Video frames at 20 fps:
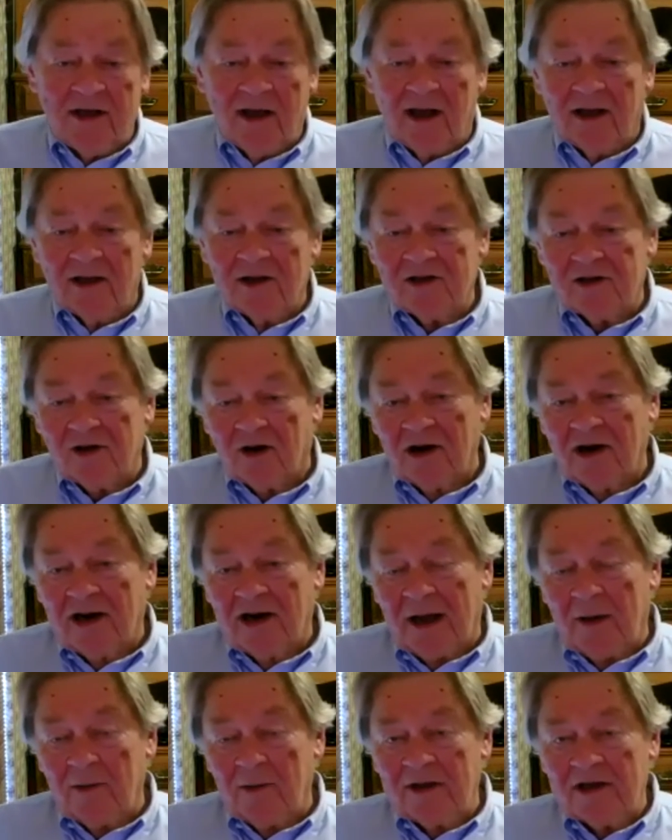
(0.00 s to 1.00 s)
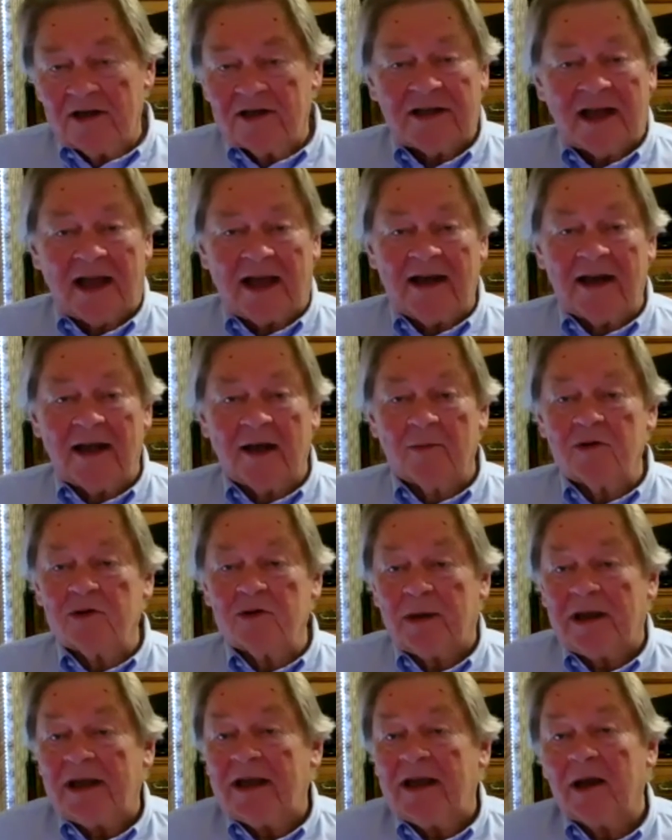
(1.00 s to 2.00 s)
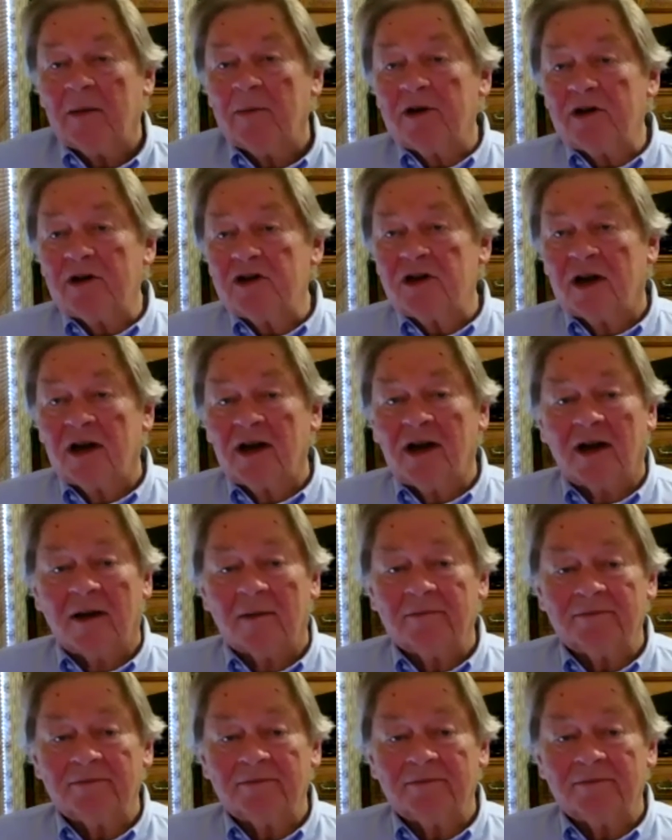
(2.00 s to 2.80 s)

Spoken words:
started out with stand up, speak up, and shut up.